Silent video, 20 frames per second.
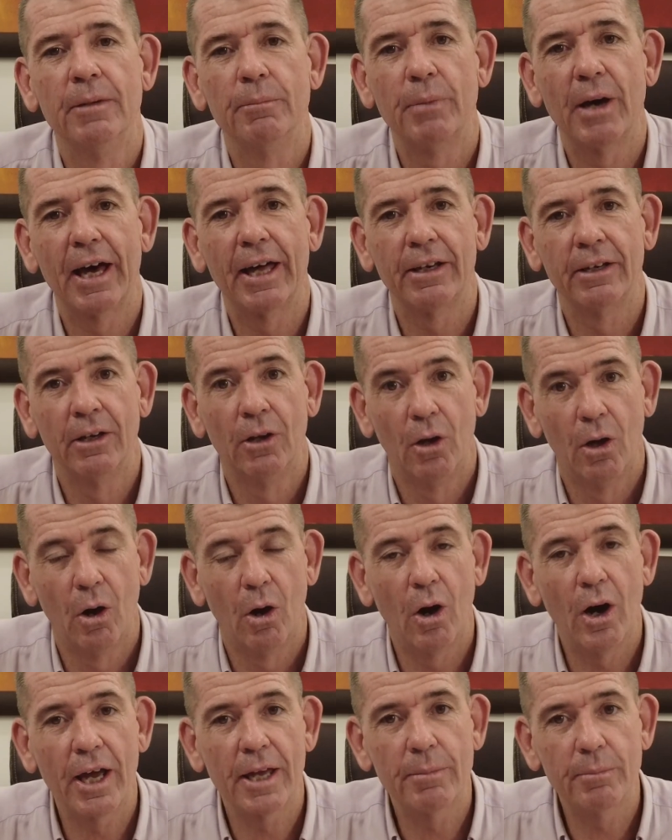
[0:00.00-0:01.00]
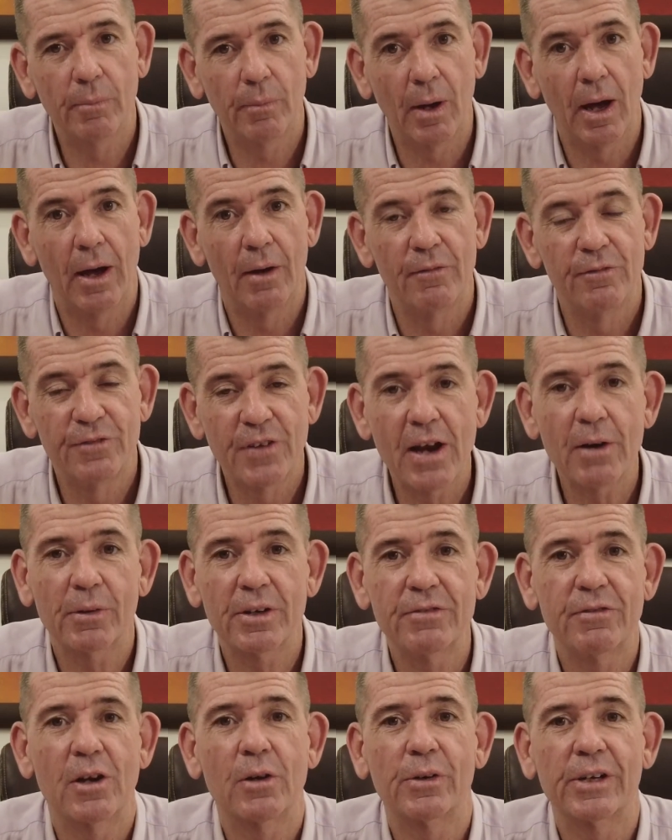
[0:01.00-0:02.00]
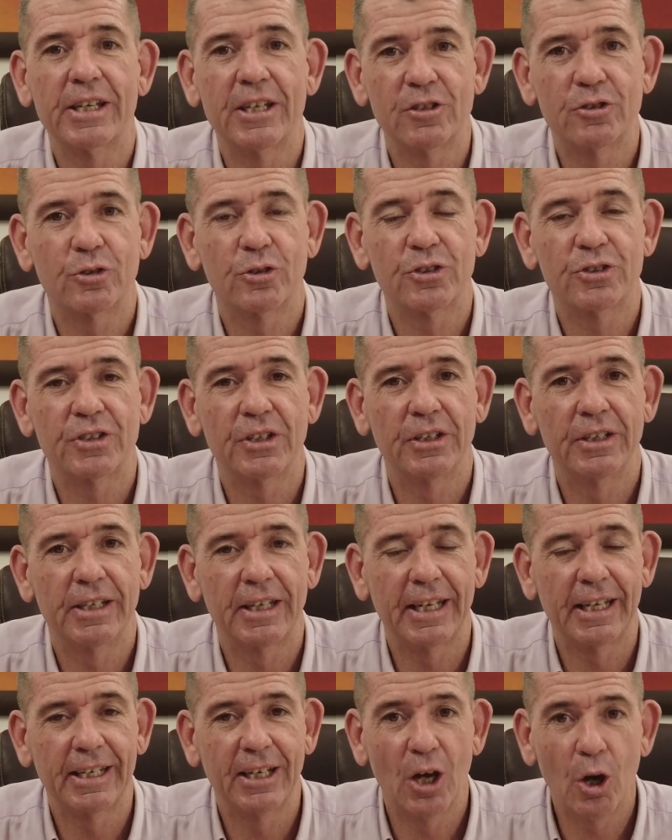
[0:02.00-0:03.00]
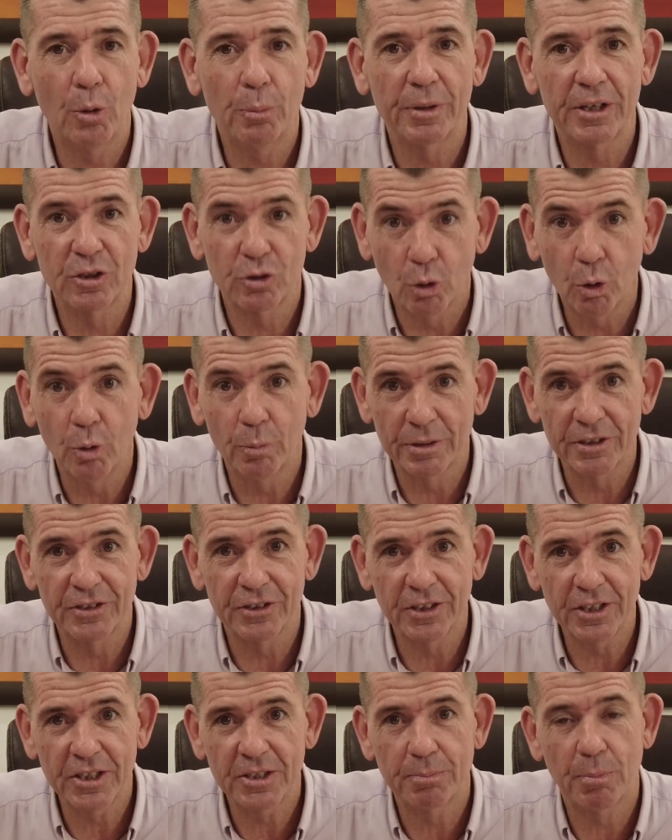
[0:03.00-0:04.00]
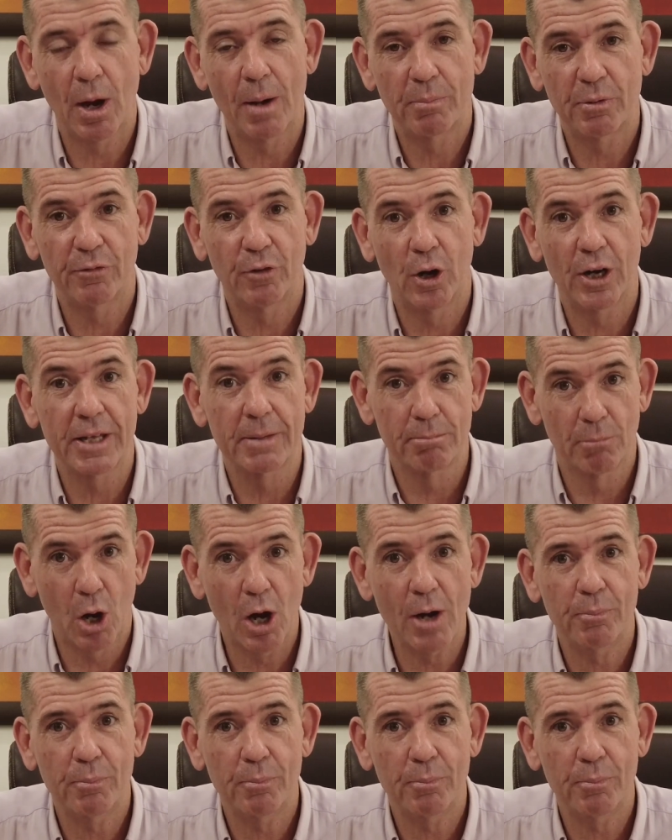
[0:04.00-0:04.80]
But I'm very, very interested in helping your business by providing my